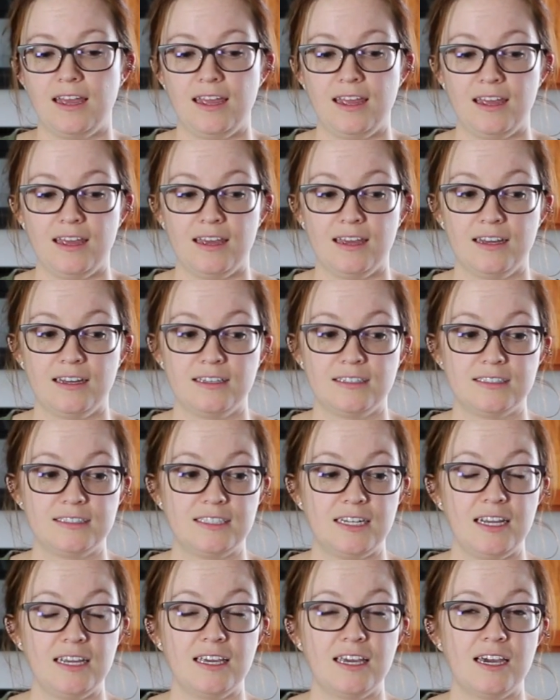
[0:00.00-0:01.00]
and
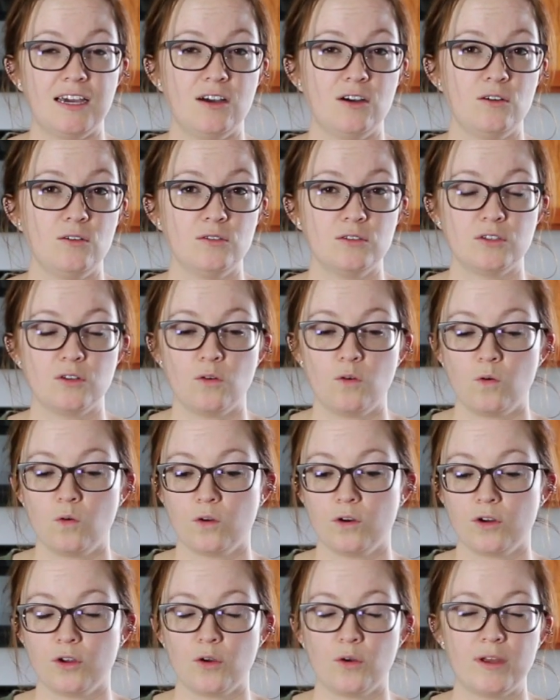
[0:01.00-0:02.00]
takeout
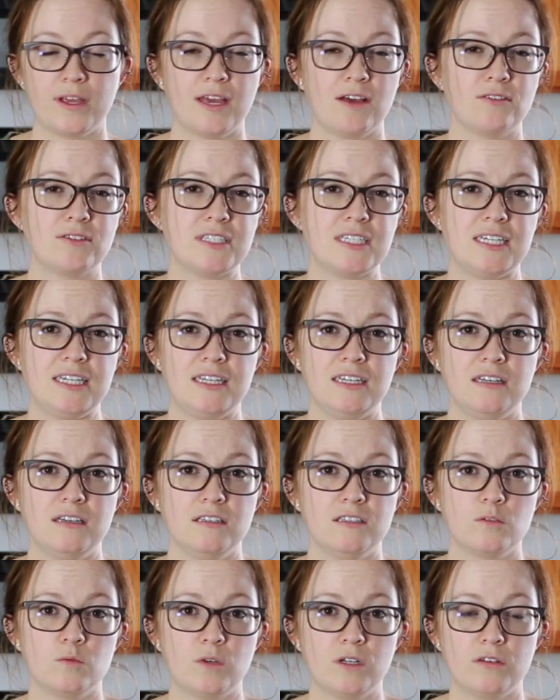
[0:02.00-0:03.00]
or going out to eat
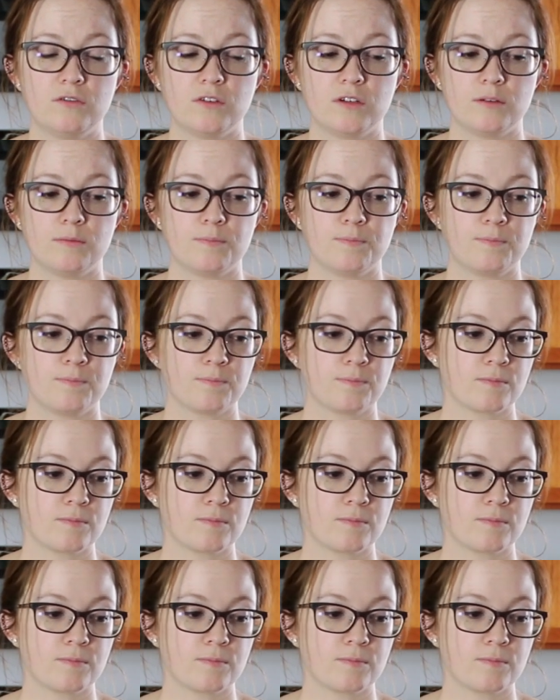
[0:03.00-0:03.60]
is one of them.